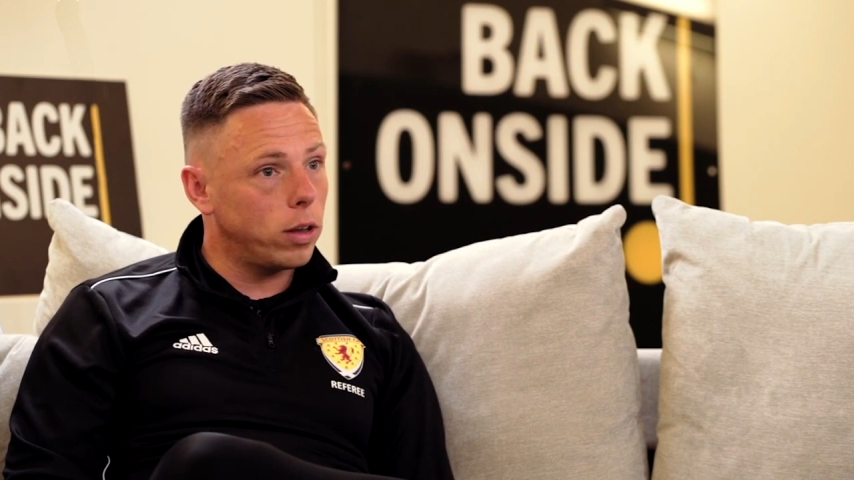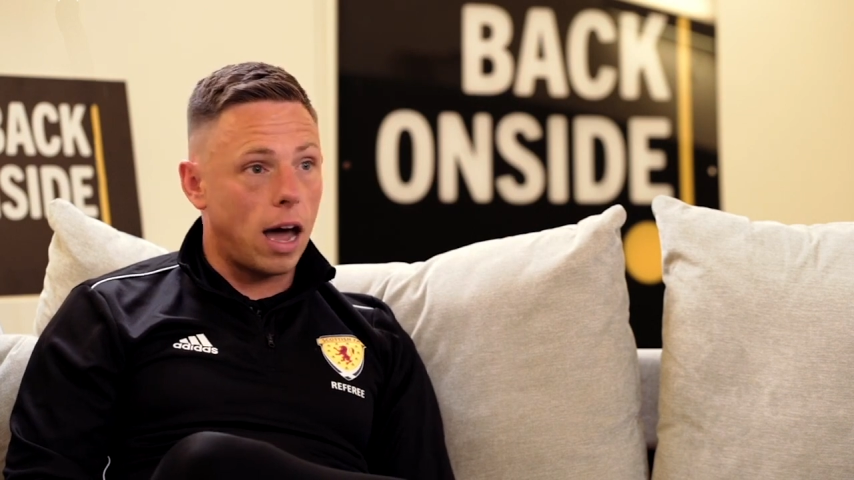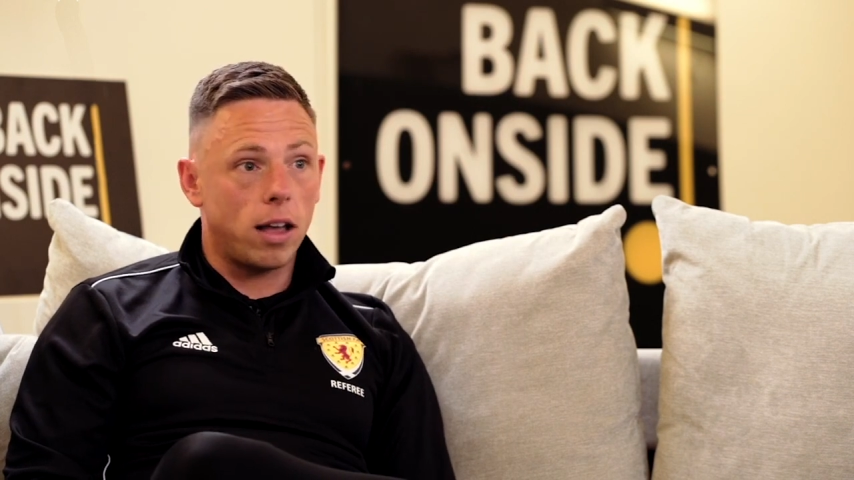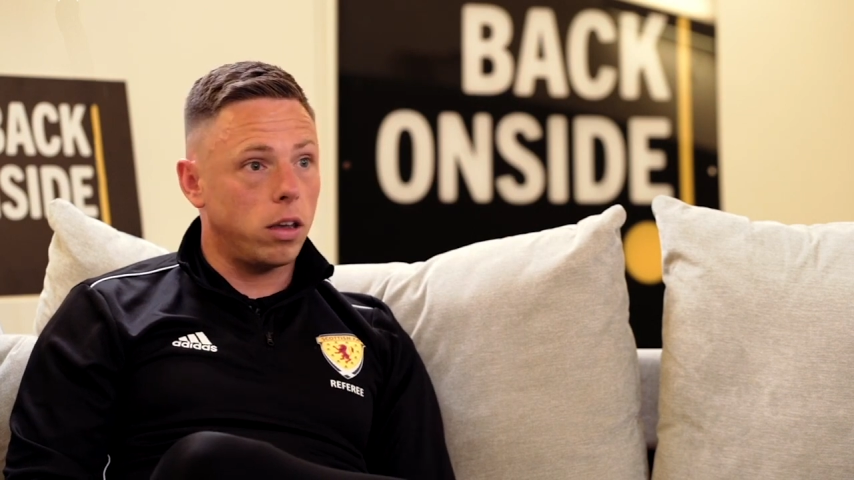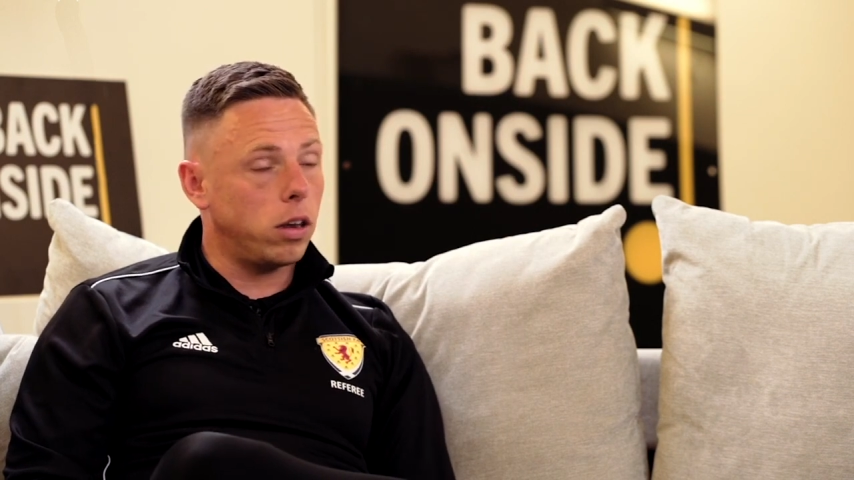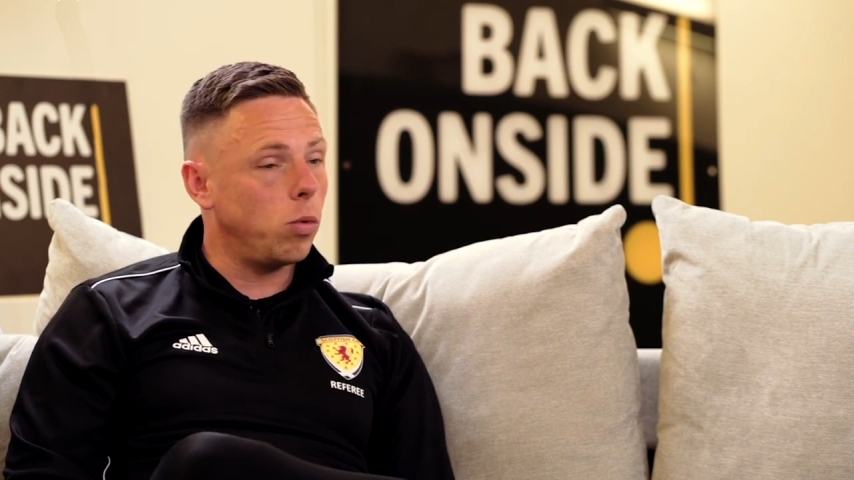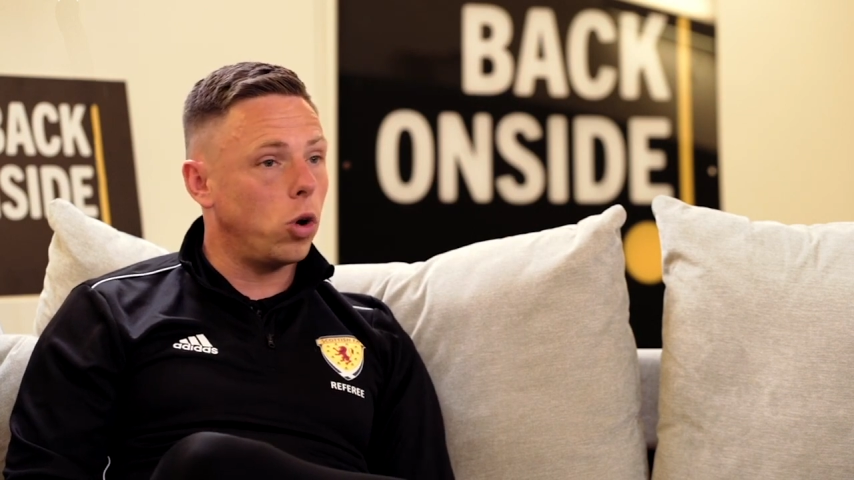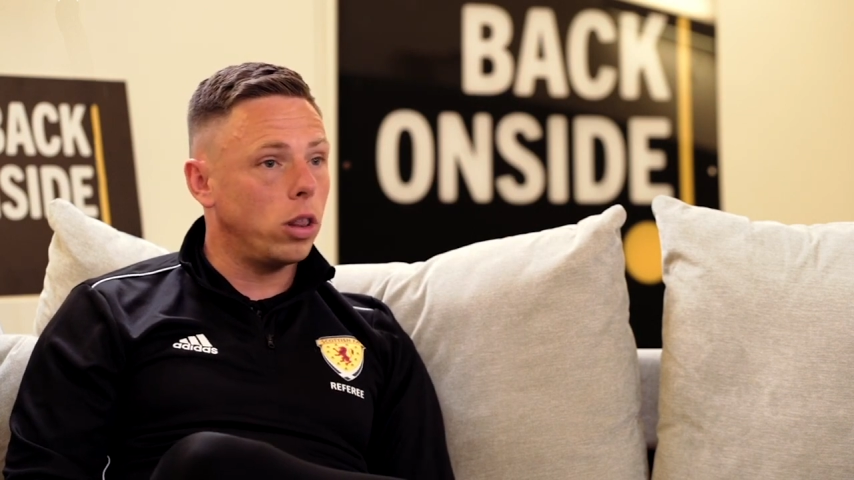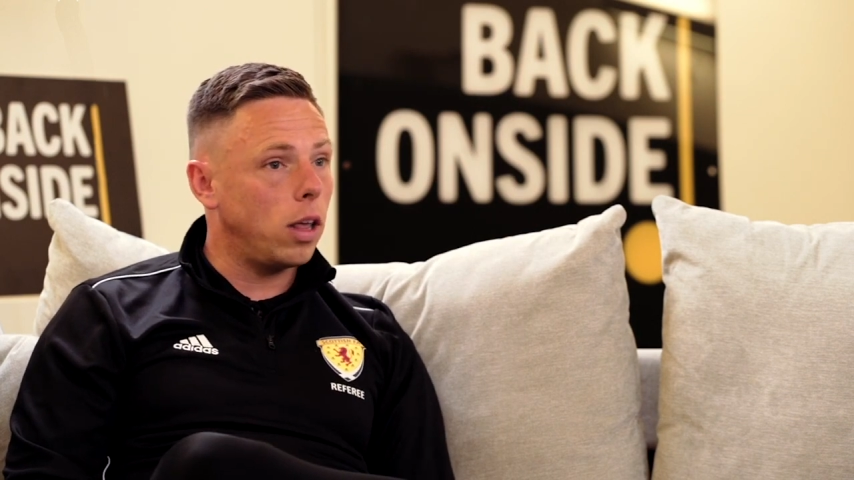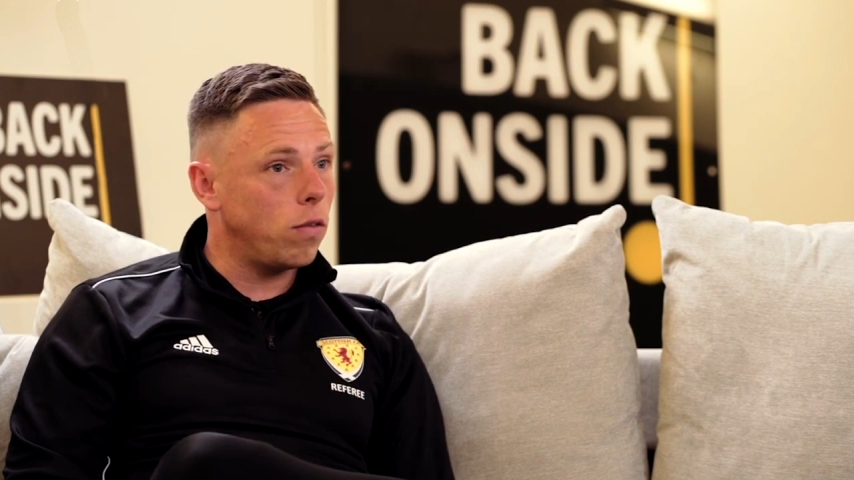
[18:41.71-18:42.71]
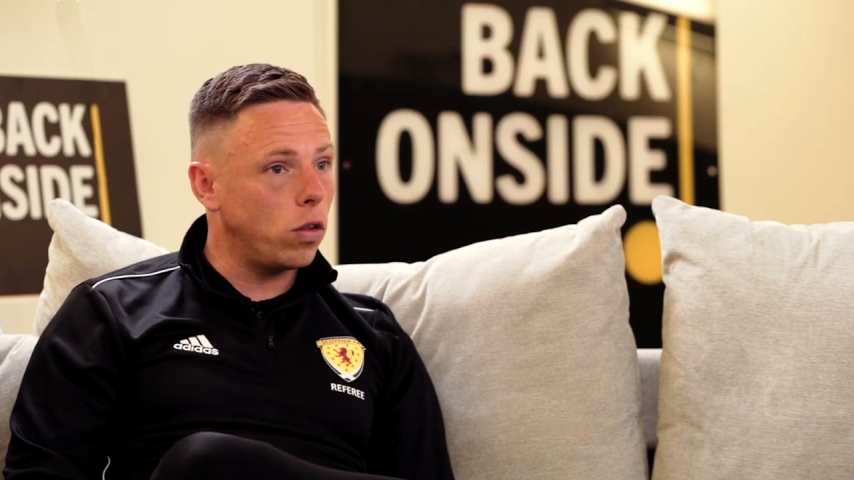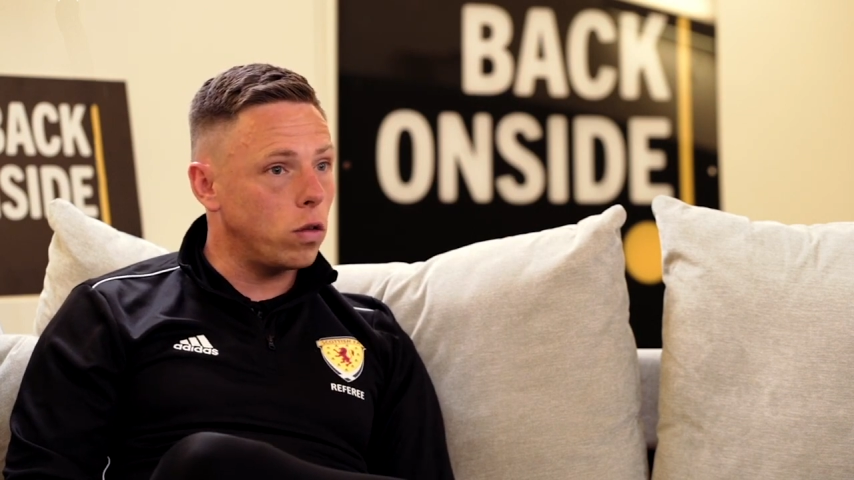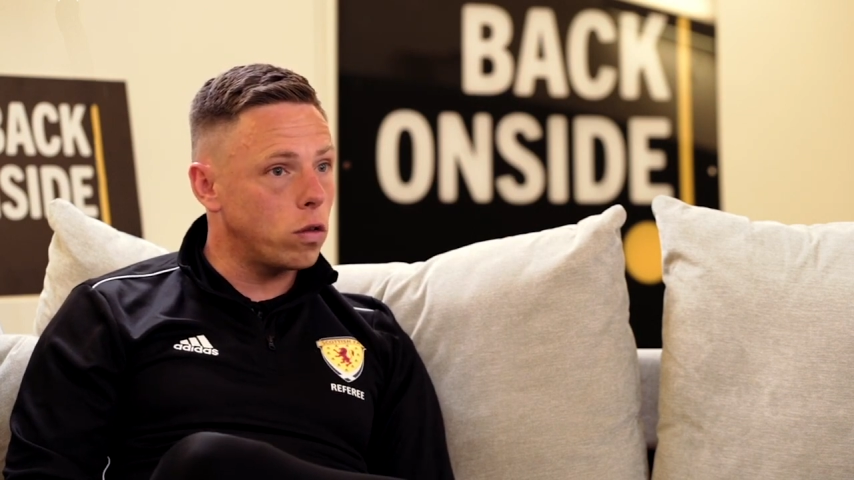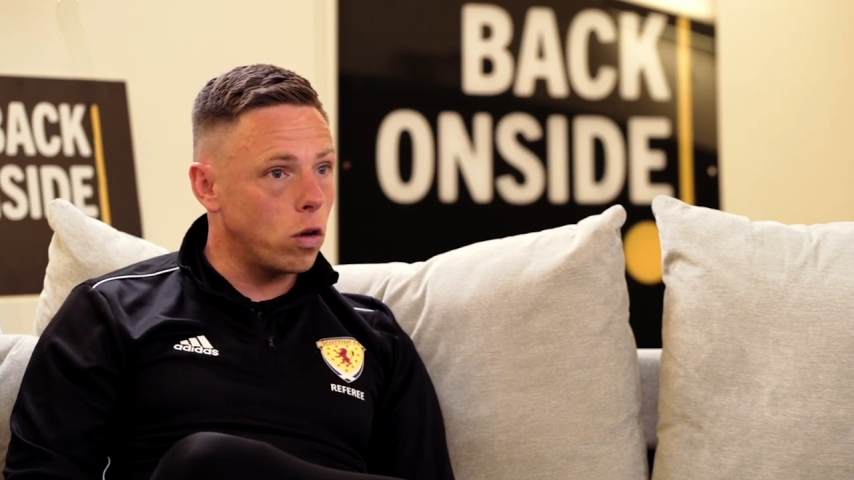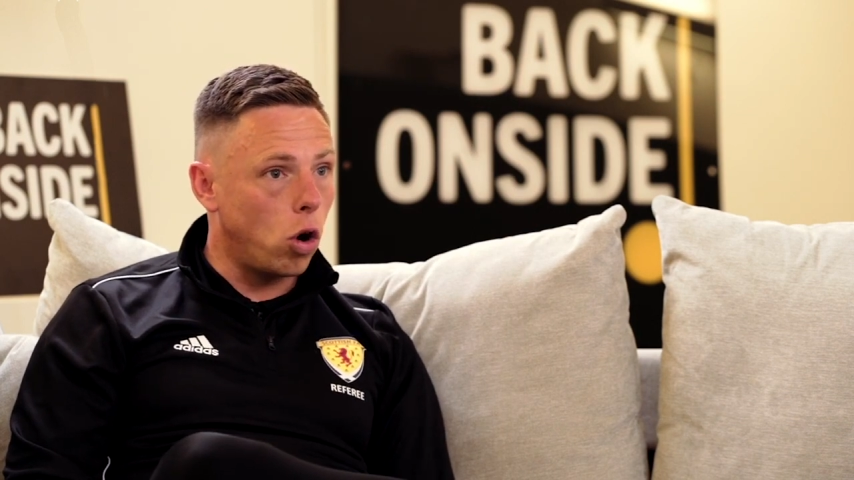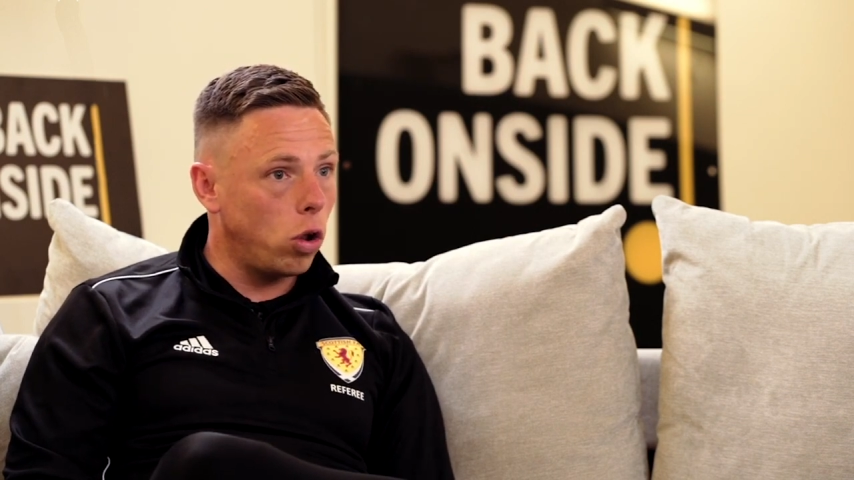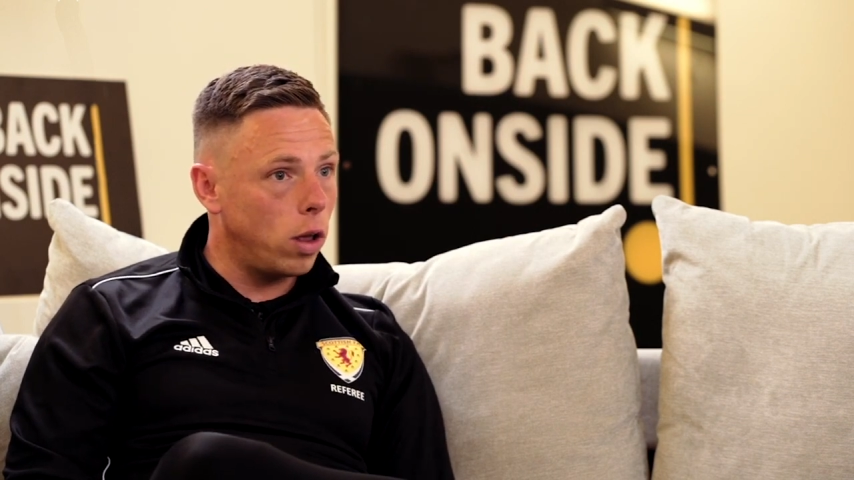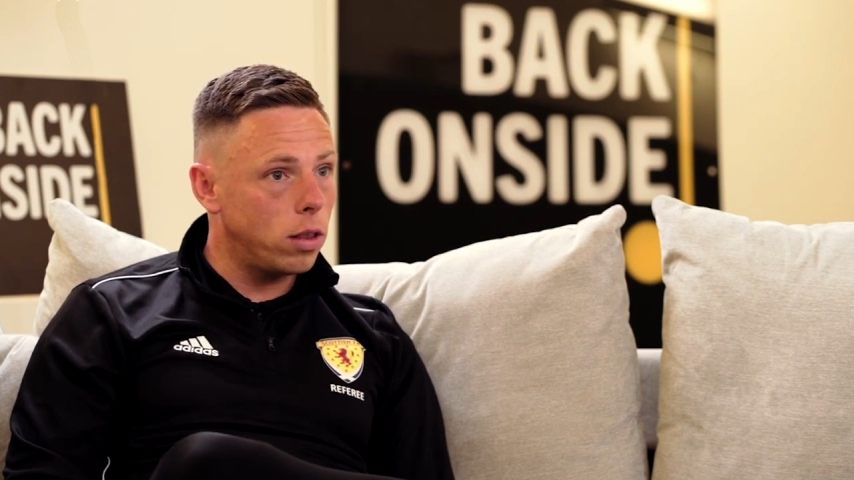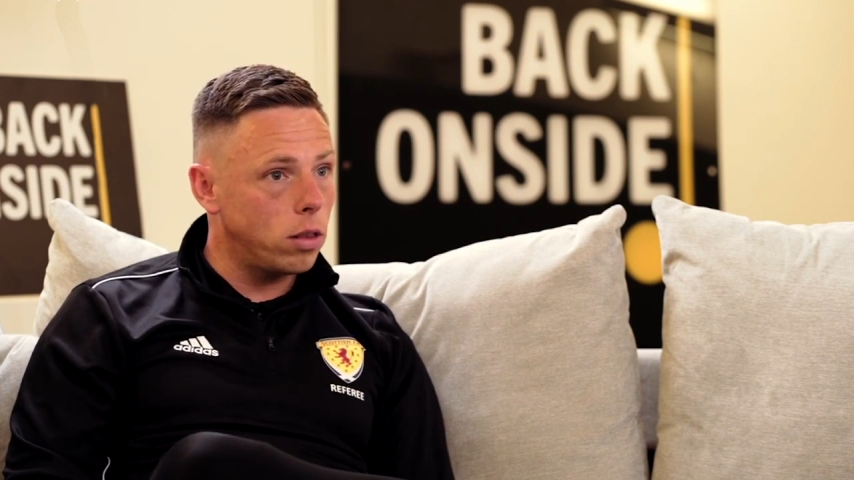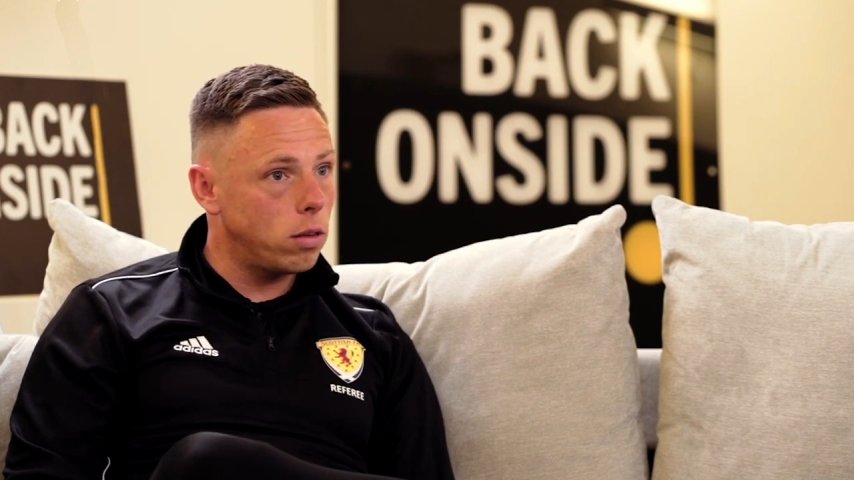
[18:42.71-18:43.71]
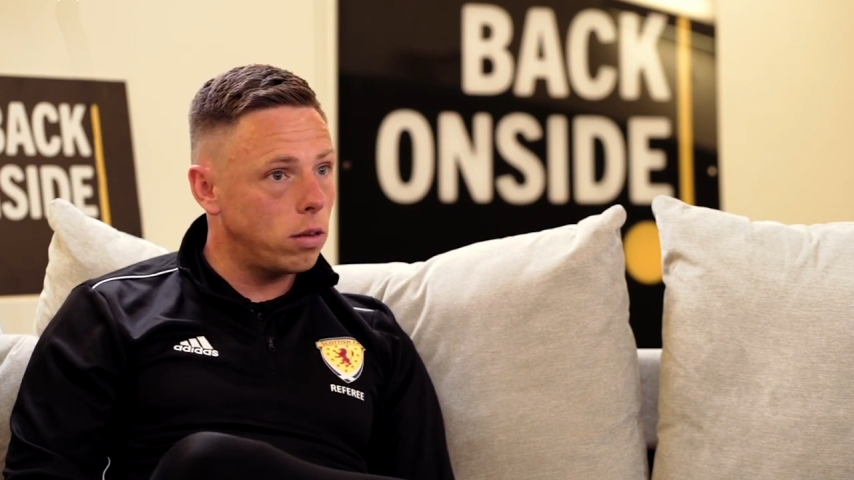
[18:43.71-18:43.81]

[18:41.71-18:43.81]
Category 1 level in Scotland.